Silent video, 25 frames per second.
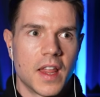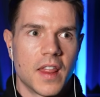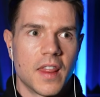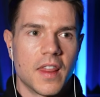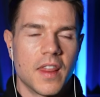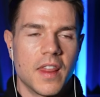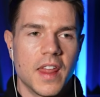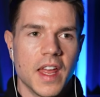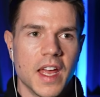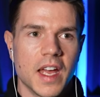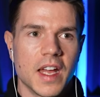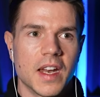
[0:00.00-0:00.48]

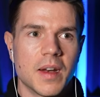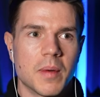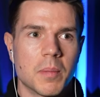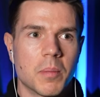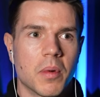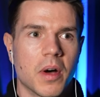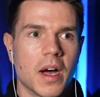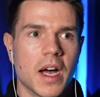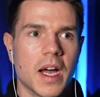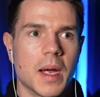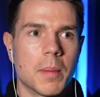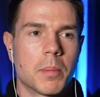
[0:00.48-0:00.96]
then
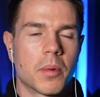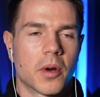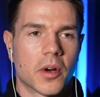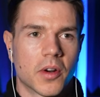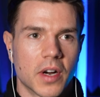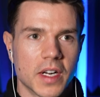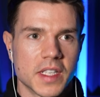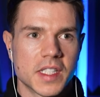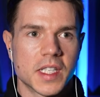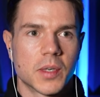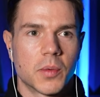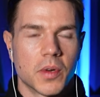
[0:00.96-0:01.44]
by
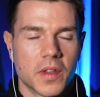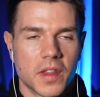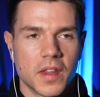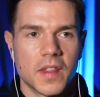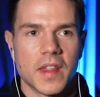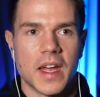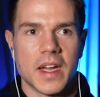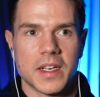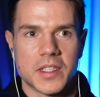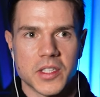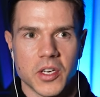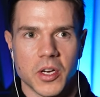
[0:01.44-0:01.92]
progressing within
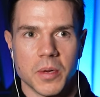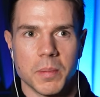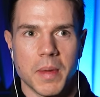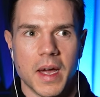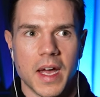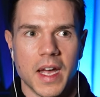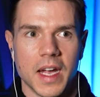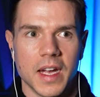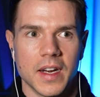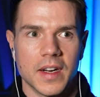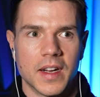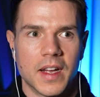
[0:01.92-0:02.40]
that
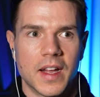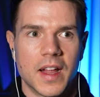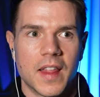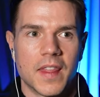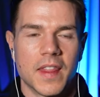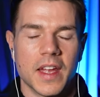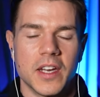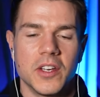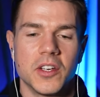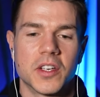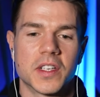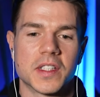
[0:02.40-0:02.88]
domain,
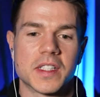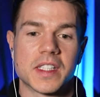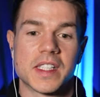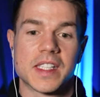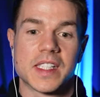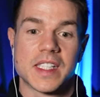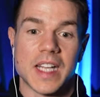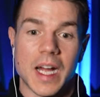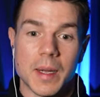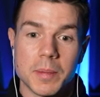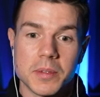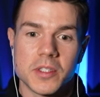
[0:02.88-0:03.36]
then you can
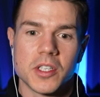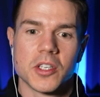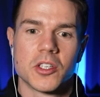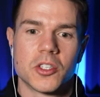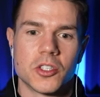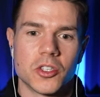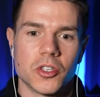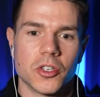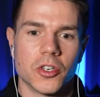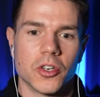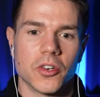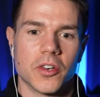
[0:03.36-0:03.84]

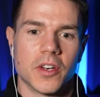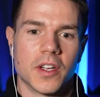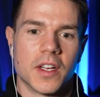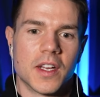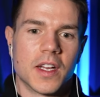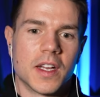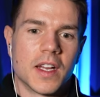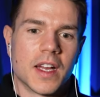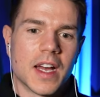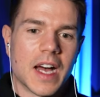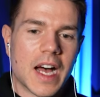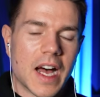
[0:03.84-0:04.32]
substitute
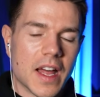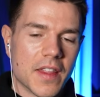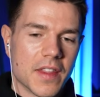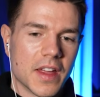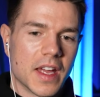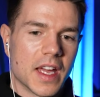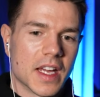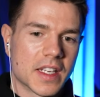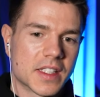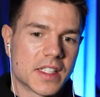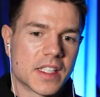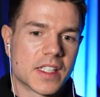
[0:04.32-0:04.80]
other
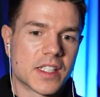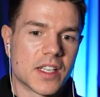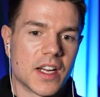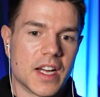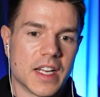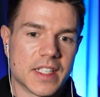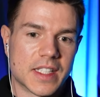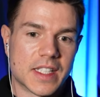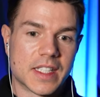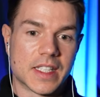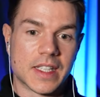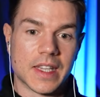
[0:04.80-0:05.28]

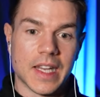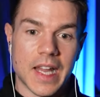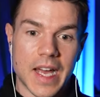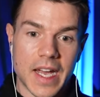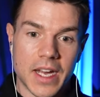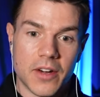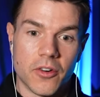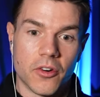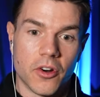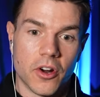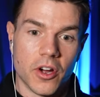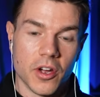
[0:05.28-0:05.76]
exercises
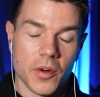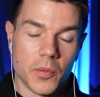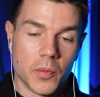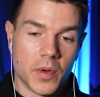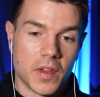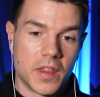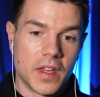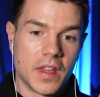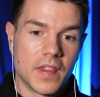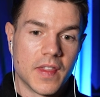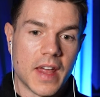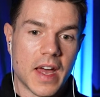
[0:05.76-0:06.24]
later on
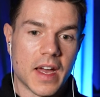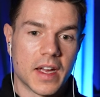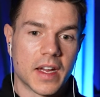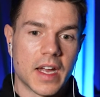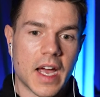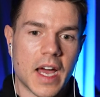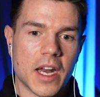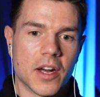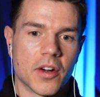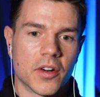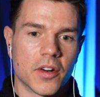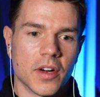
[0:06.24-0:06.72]
within that
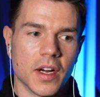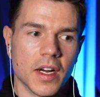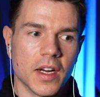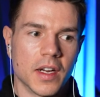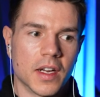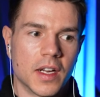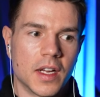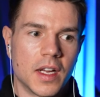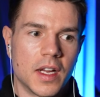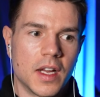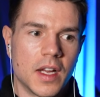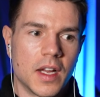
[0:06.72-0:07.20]
category.
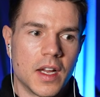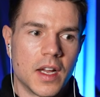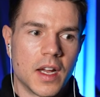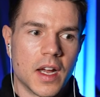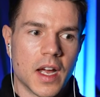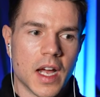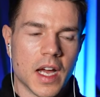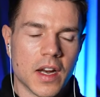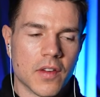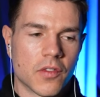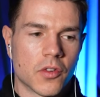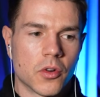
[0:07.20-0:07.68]

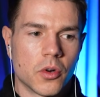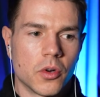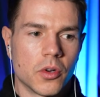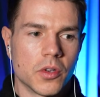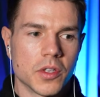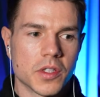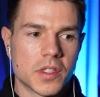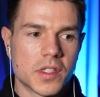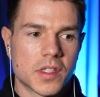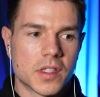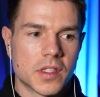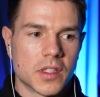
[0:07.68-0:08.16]
And of
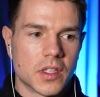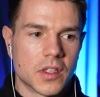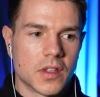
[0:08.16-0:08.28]
course,